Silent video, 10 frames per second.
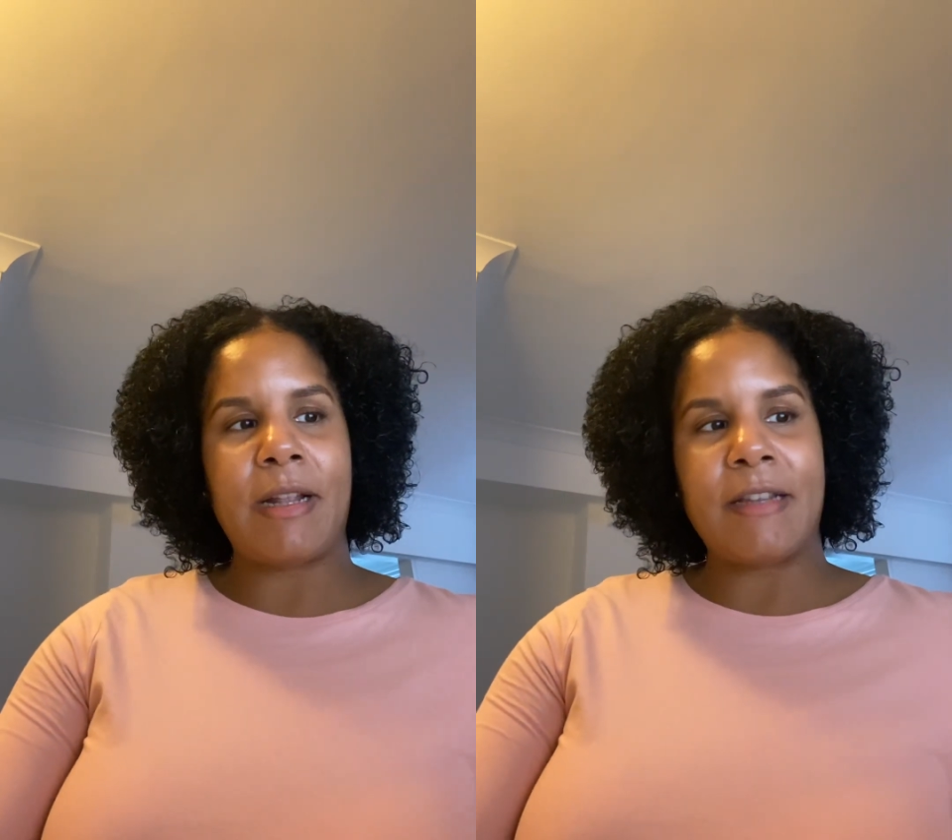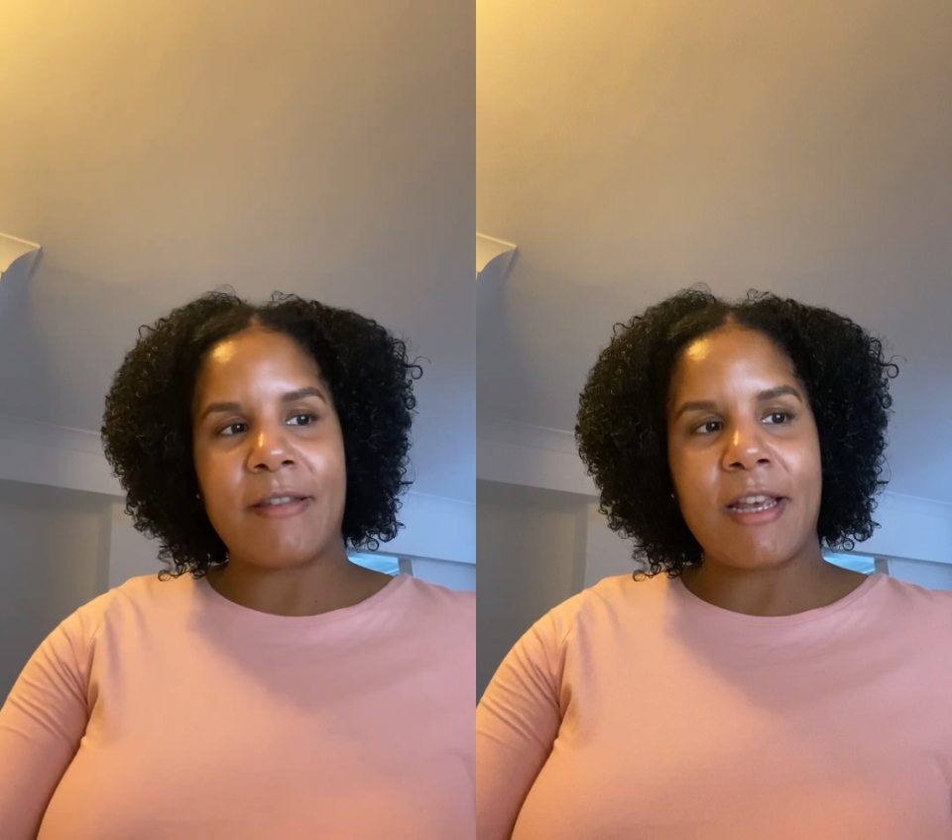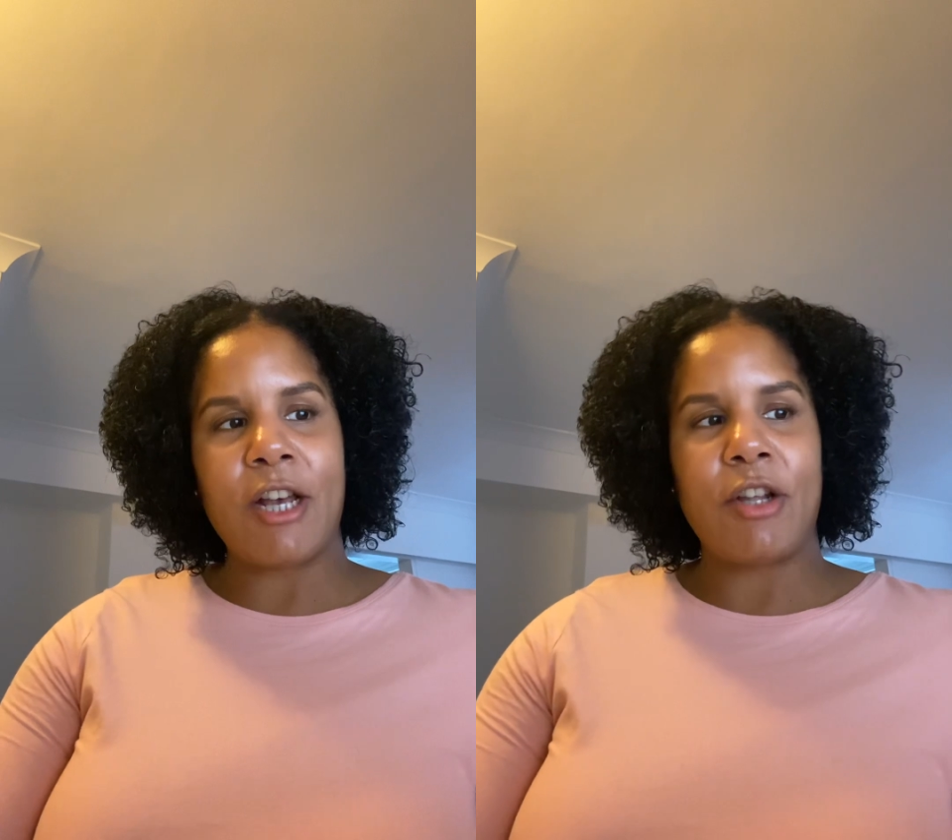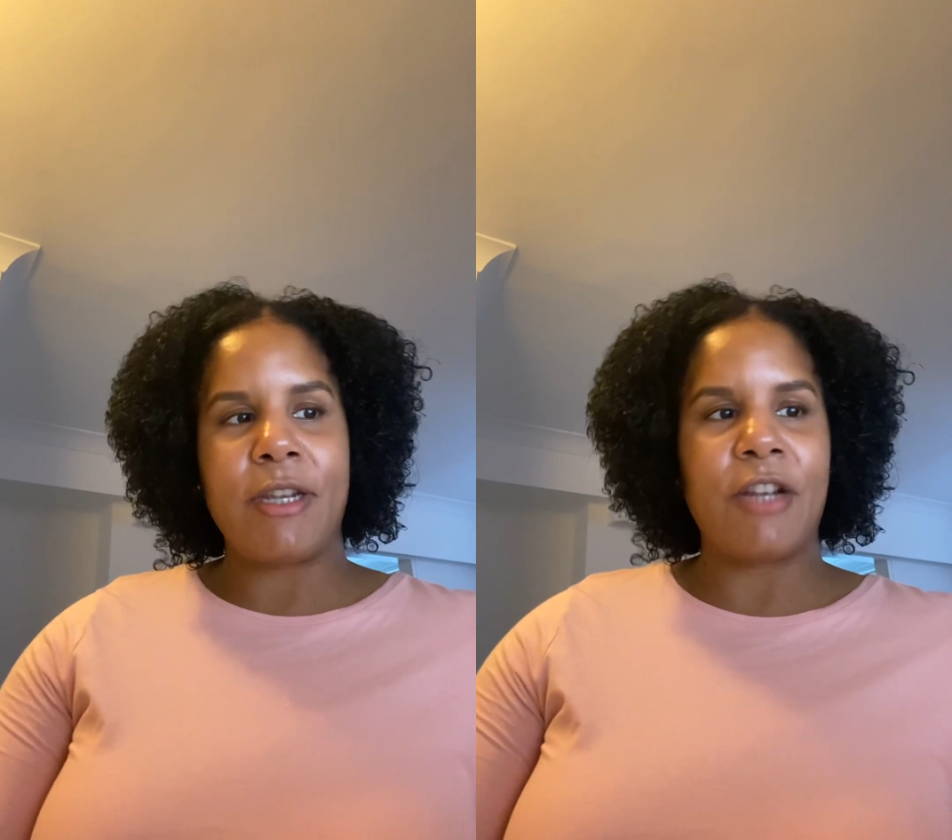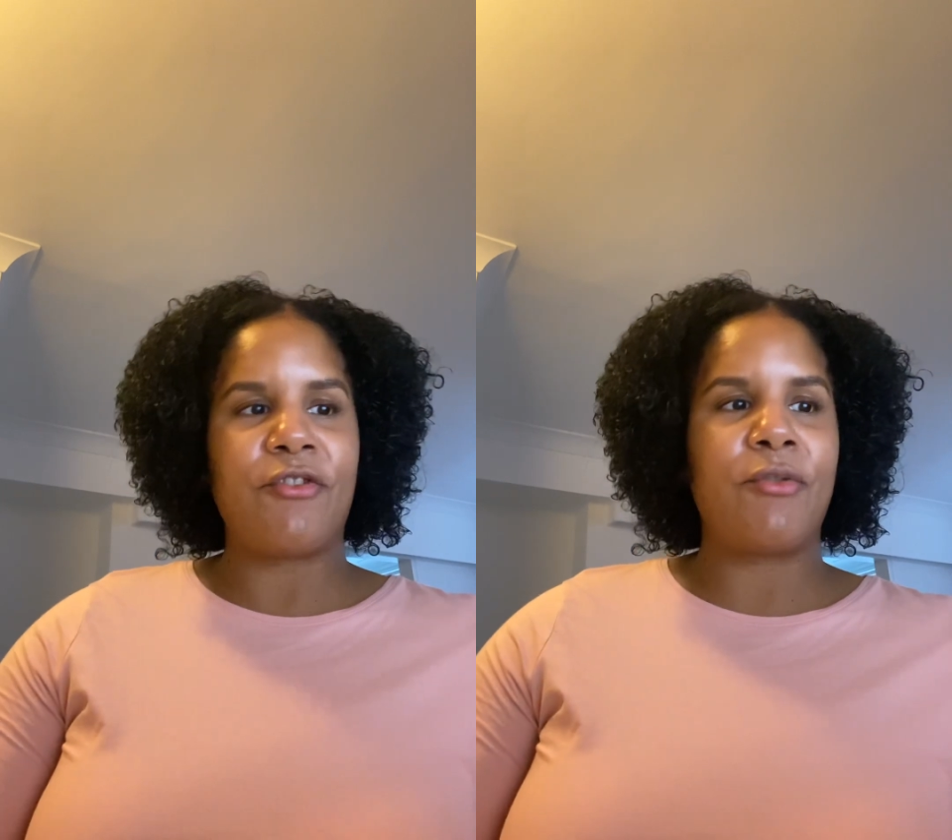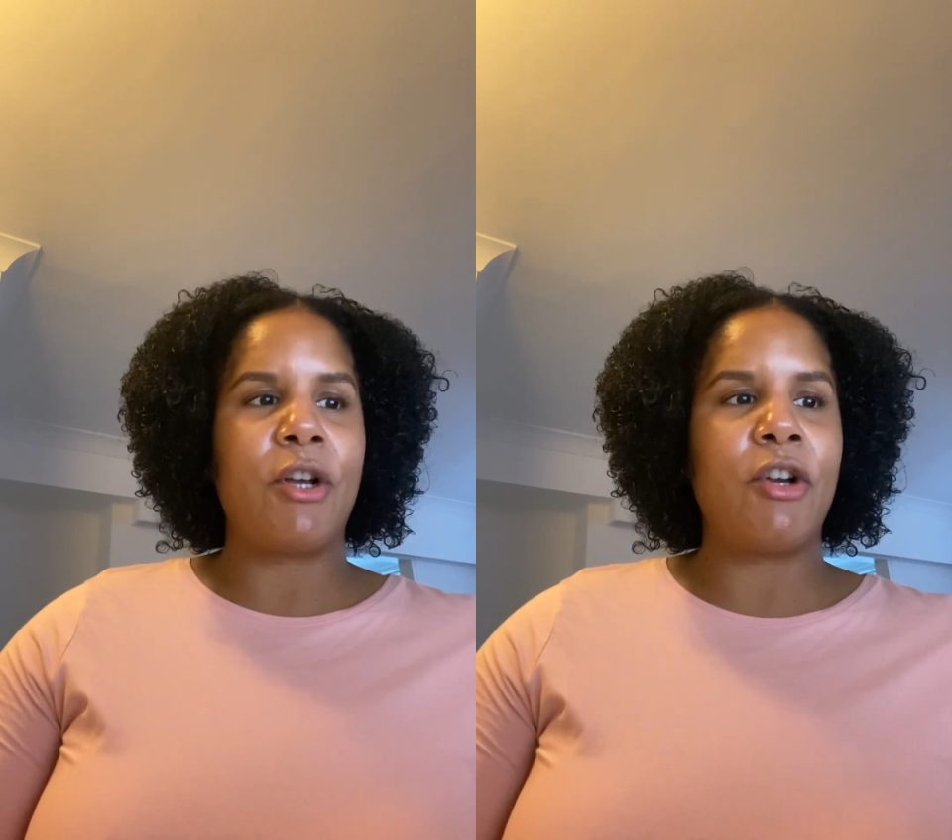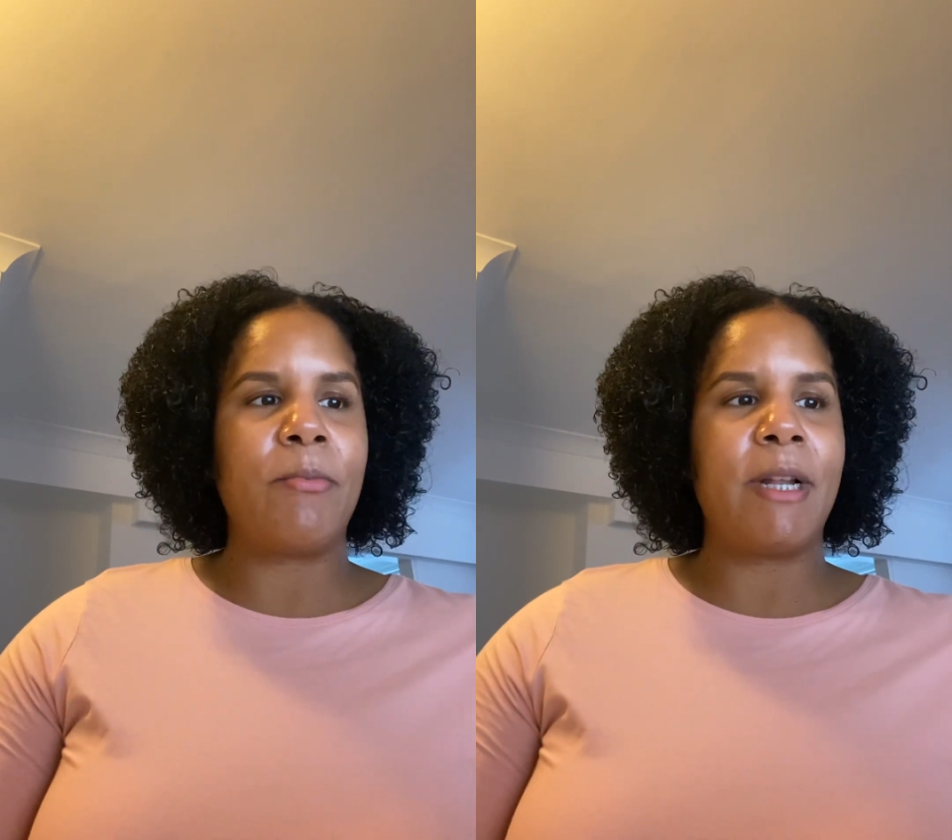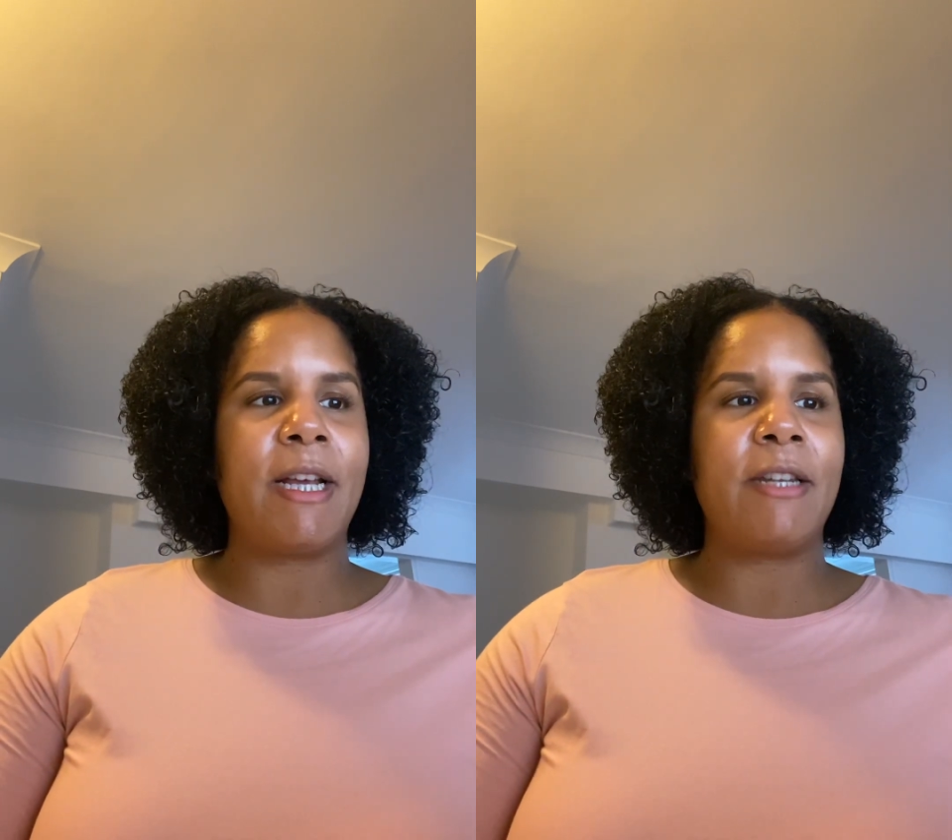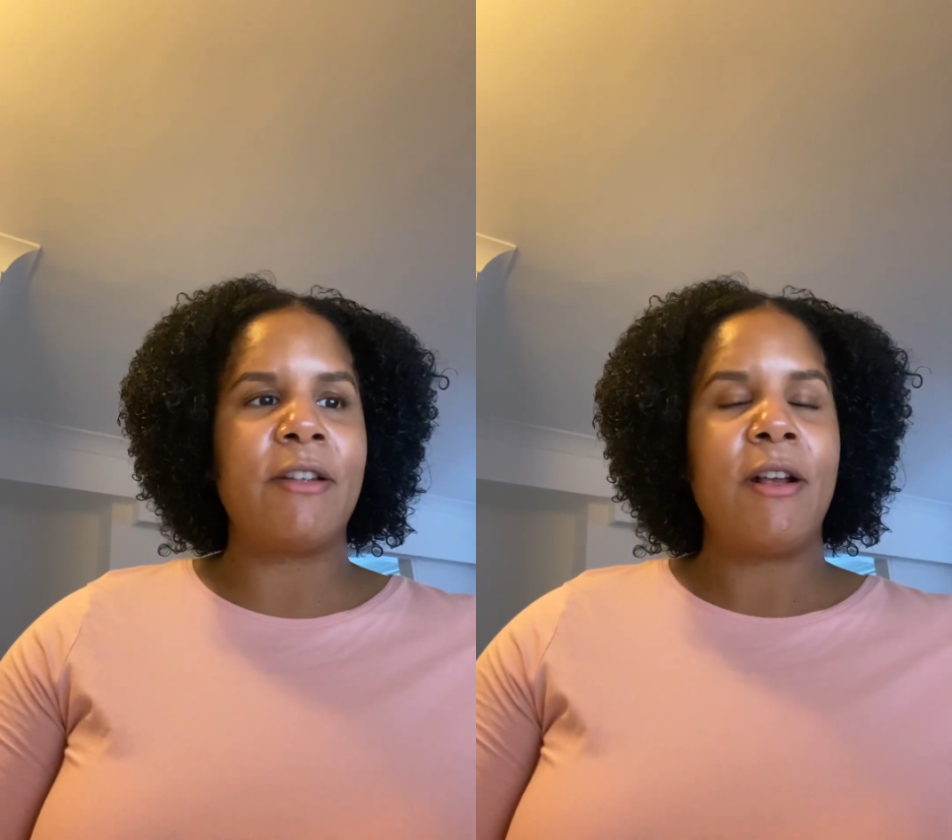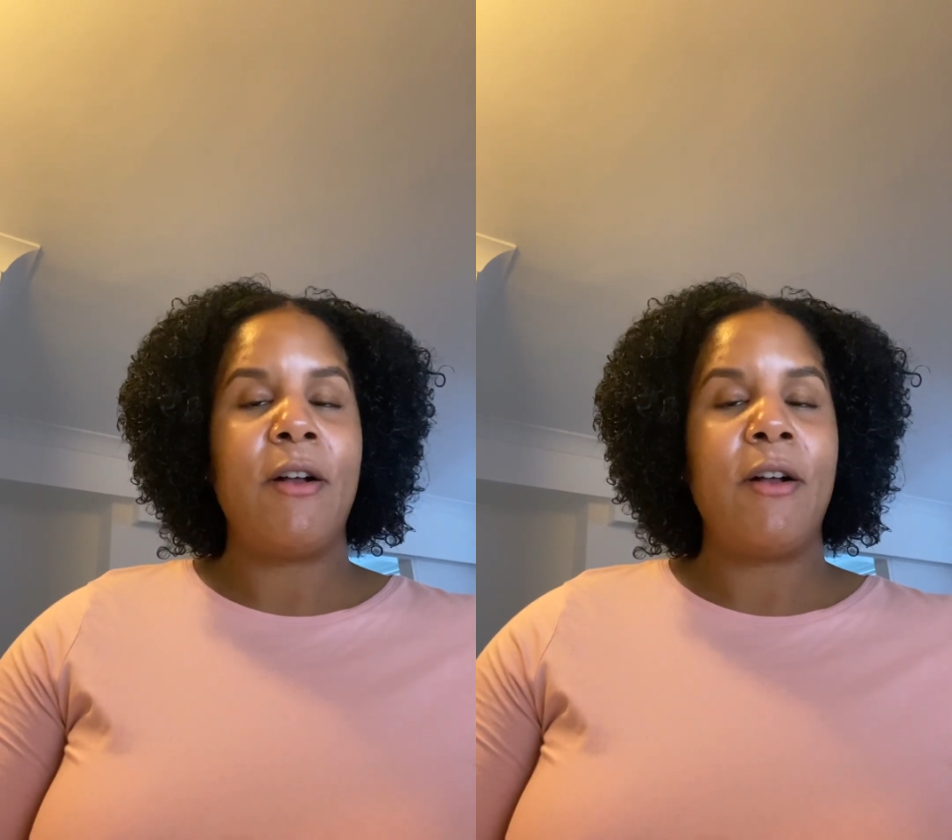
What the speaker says: as their national homeland